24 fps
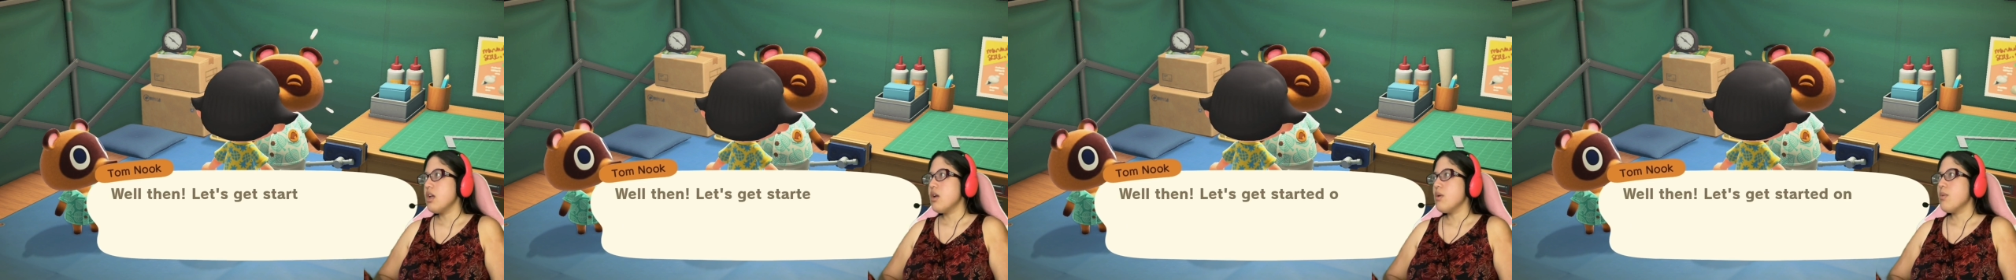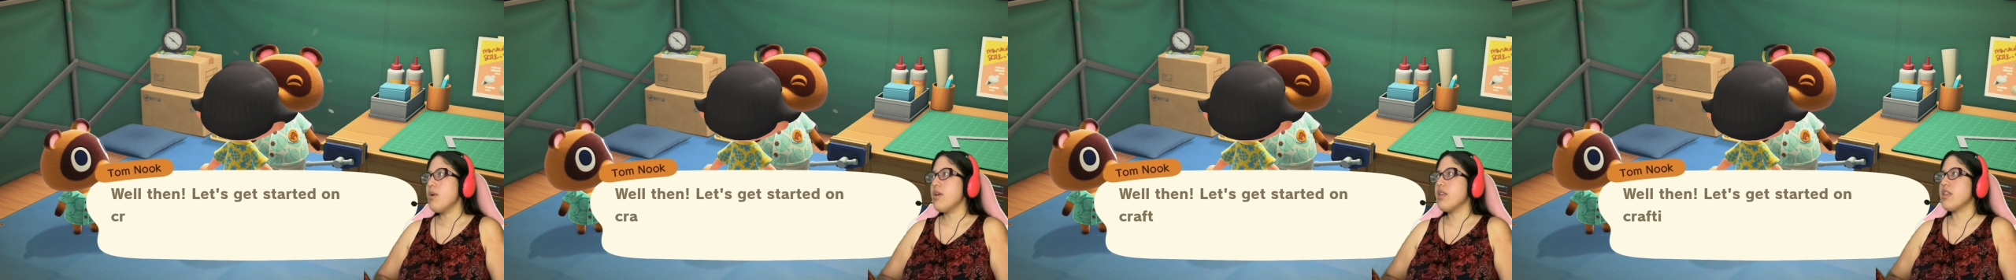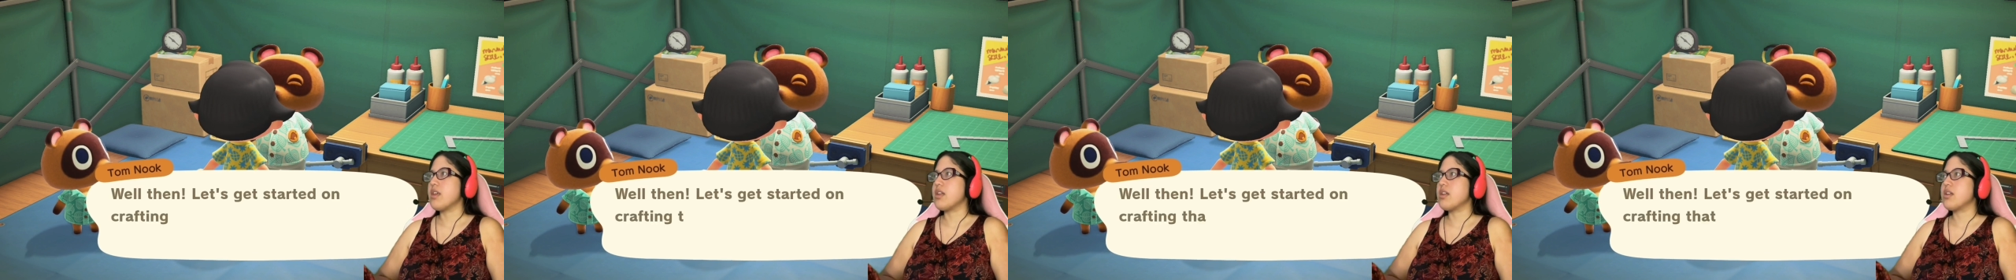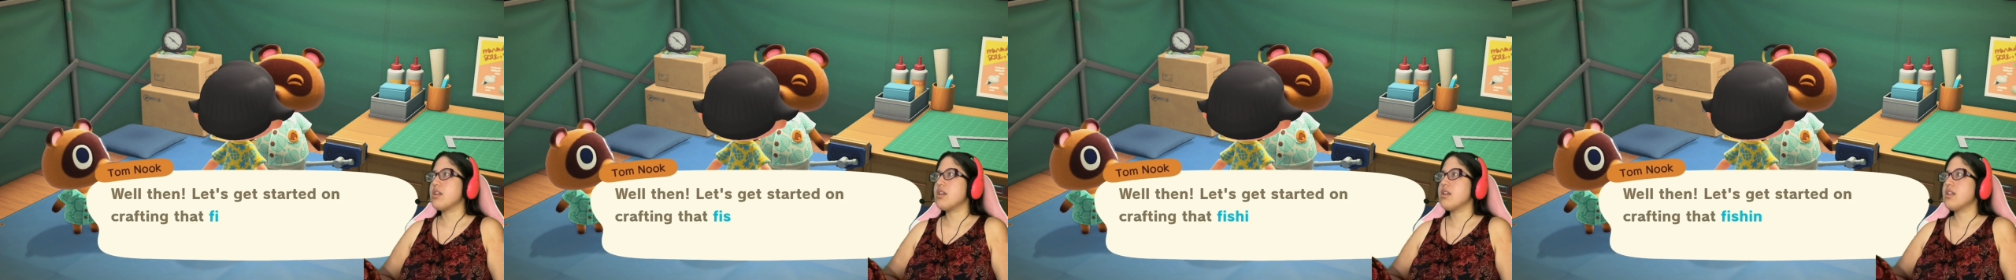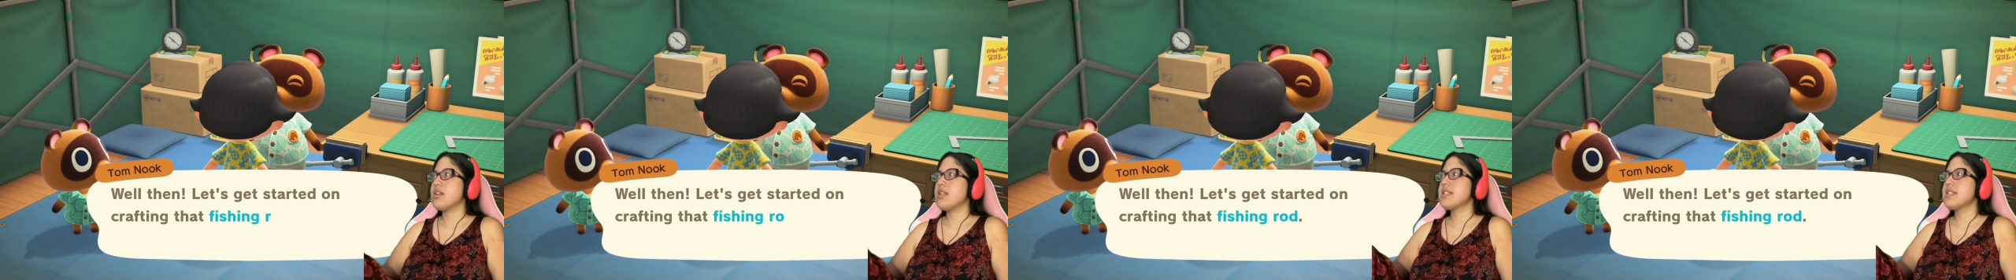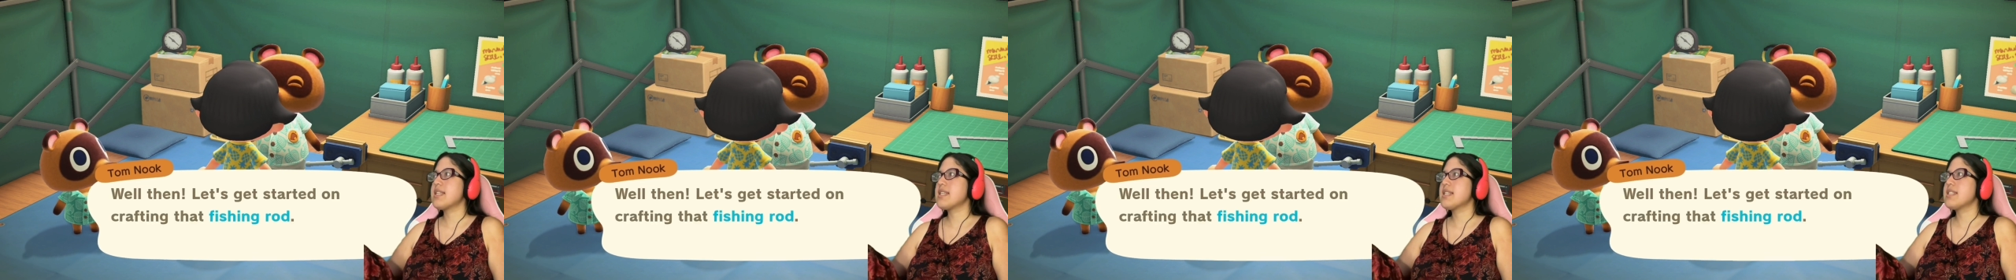Well then,
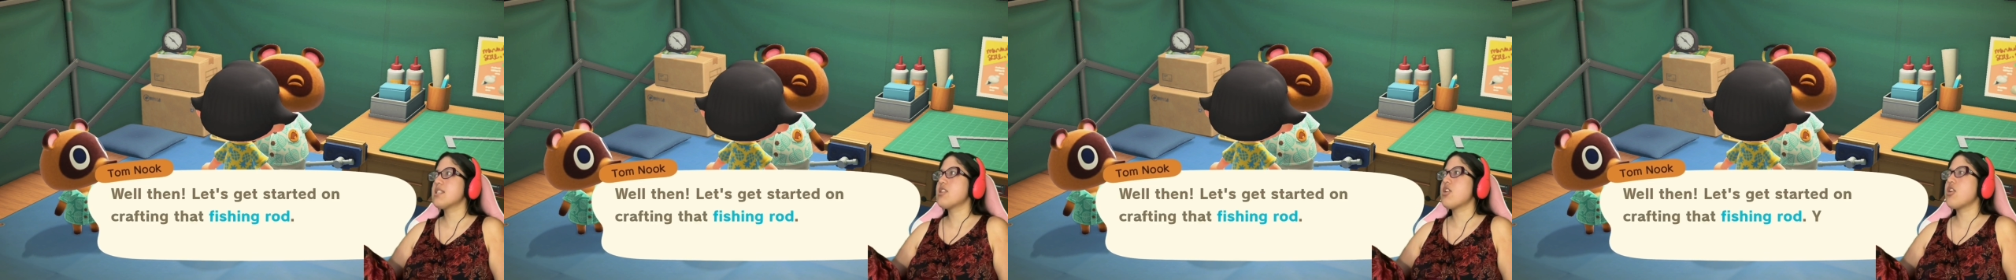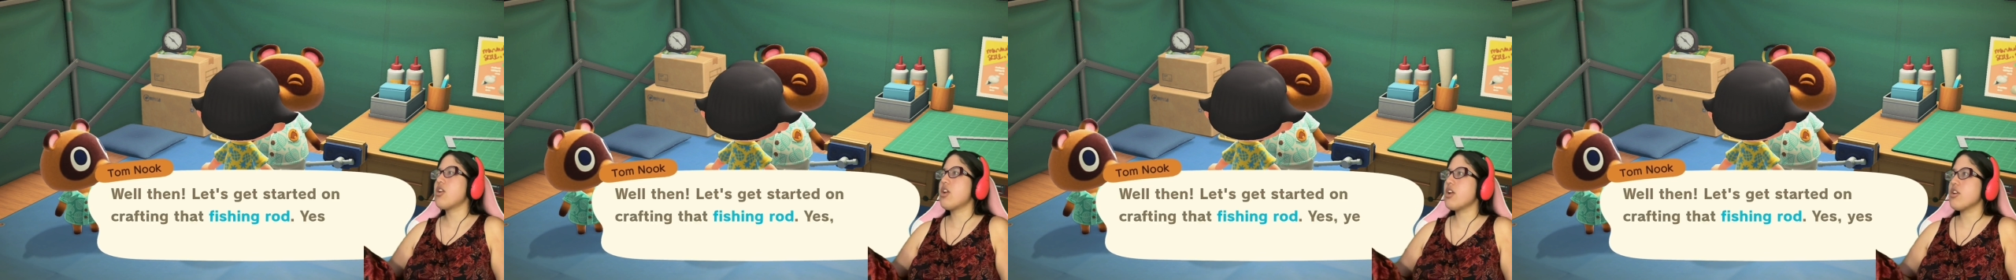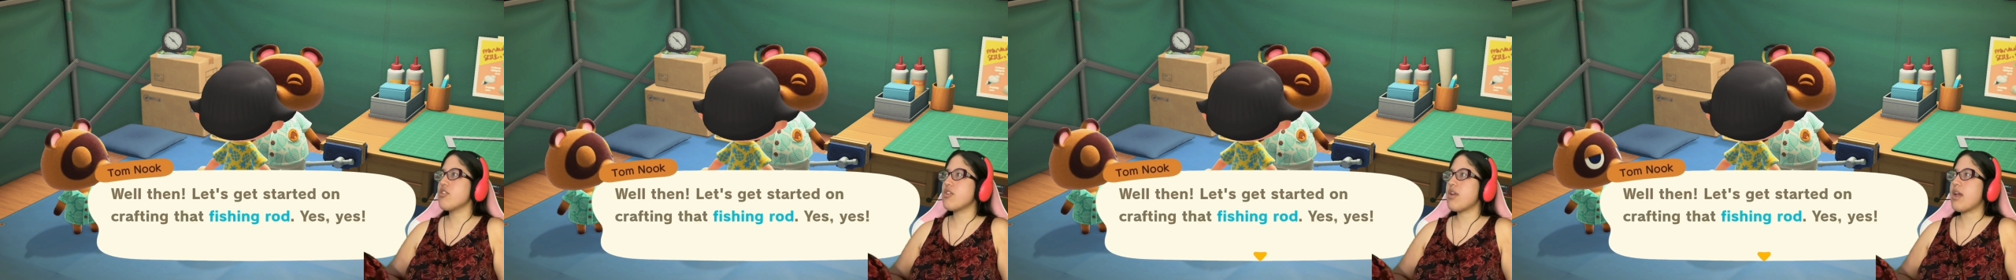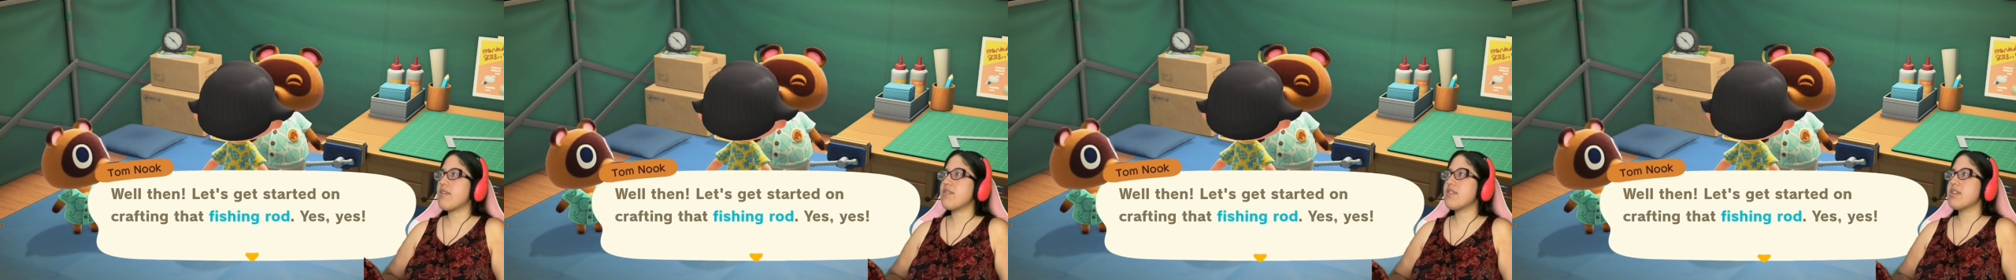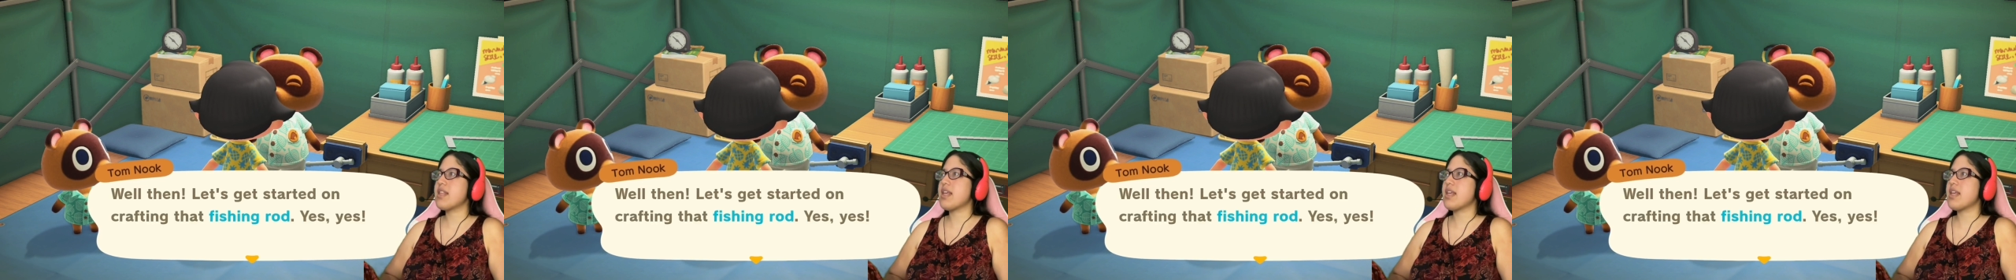let's get started on crafting